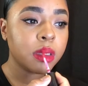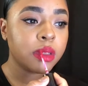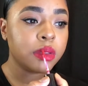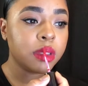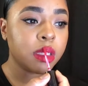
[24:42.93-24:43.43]

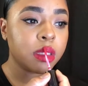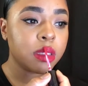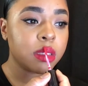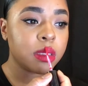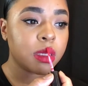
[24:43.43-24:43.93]
I do
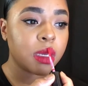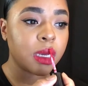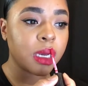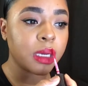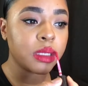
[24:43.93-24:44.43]
like this
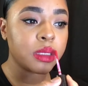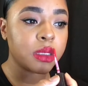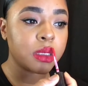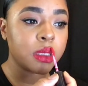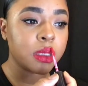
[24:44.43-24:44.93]

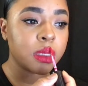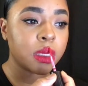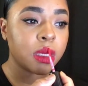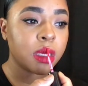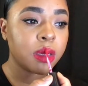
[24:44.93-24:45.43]
X
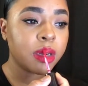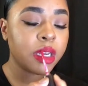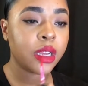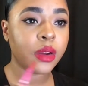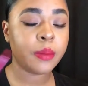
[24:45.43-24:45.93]
thing
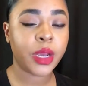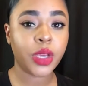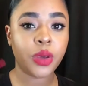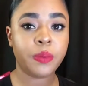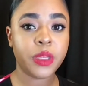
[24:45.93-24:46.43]
right here in my
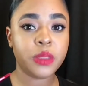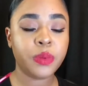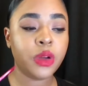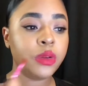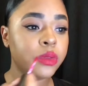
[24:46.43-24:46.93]
Cupid's
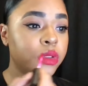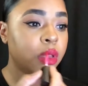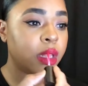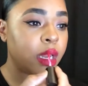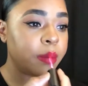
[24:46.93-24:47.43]
bow
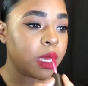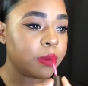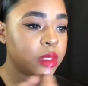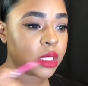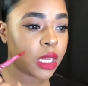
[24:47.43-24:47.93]
so that I'm
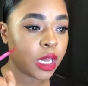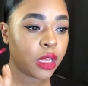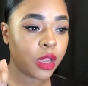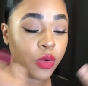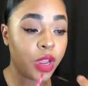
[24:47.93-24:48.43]
able to
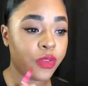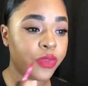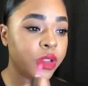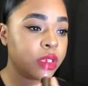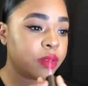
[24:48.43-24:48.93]
get a
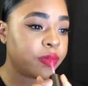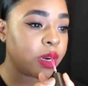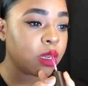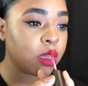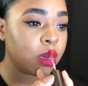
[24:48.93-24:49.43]
really
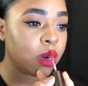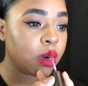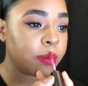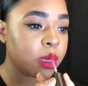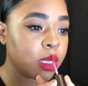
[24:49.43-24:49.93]
defined look
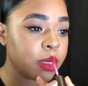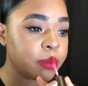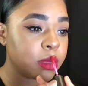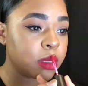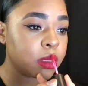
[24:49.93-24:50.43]
on my
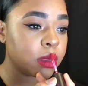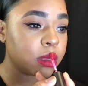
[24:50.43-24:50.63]
lips.